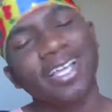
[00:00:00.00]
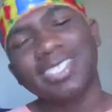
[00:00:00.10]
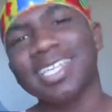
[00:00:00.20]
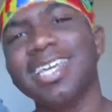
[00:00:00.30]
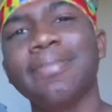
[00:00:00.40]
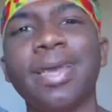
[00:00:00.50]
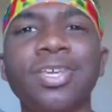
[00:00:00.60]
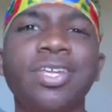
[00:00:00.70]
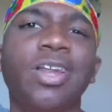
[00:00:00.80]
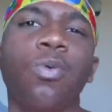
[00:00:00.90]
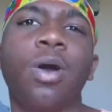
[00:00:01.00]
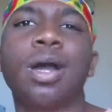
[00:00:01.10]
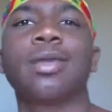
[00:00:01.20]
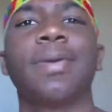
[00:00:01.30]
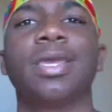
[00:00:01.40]
So yeah, man, you need a
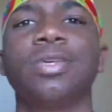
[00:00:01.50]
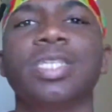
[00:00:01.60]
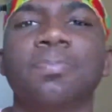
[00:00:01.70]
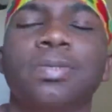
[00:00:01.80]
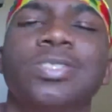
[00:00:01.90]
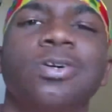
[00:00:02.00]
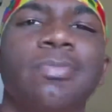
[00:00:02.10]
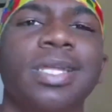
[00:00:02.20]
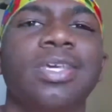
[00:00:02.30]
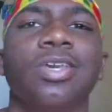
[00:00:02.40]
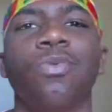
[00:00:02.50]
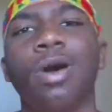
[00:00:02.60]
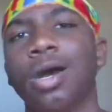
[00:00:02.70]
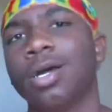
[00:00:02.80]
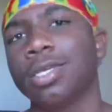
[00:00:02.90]
wallet, man. You need to put your money in your
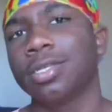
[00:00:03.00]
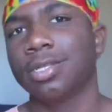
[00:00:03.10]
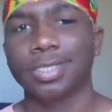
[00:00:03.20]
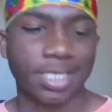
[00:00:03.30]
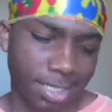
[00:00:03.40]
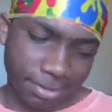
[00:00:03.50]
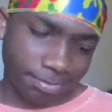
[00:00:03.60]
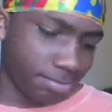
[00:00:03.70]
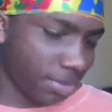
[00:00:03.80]
wallet, you know what I'm saying?